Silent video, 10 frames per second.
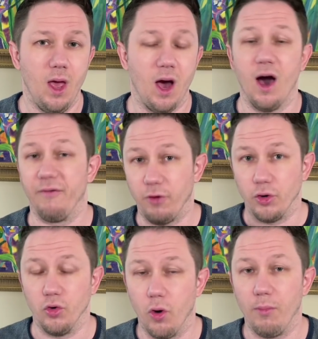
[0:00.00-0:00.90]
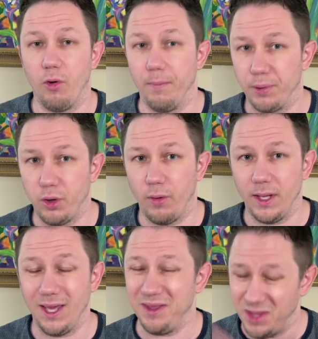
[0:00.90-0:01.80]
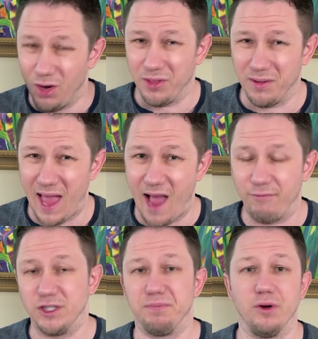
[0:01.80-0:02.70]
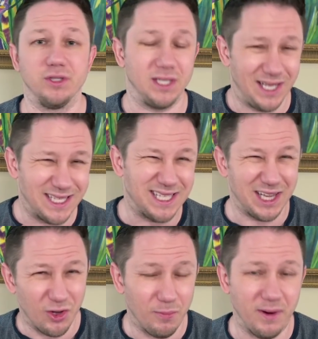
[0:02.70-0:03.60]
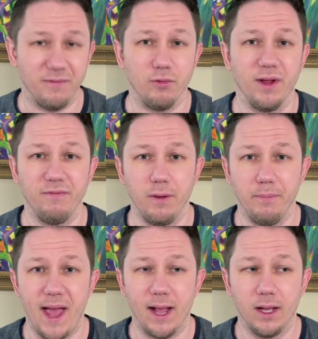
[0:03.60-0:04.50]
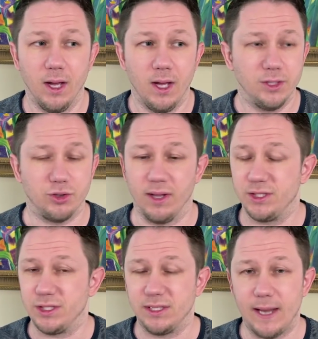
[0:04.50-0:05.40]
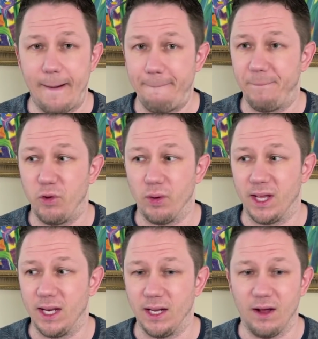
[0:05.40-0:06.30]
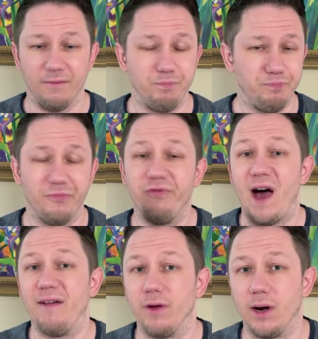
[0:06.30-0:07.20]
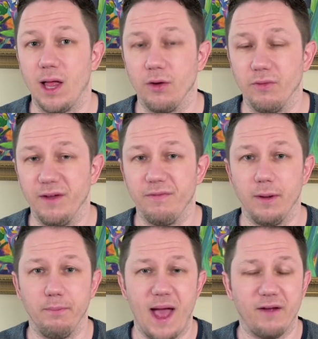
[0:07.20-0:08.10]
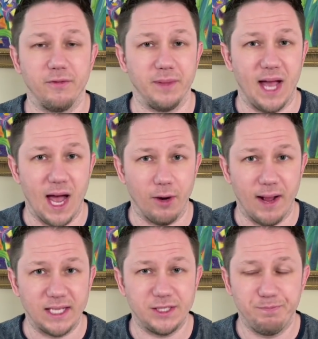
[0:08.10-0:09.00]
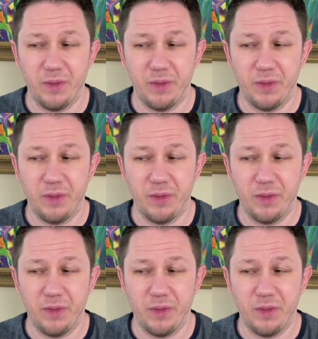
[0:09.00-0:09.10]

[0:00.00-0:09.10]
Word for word: Uh, if you're a normal employee, you know, the average person gets a little bit of a refund back. So let's just say you were getting a $500 refund back from the IRS.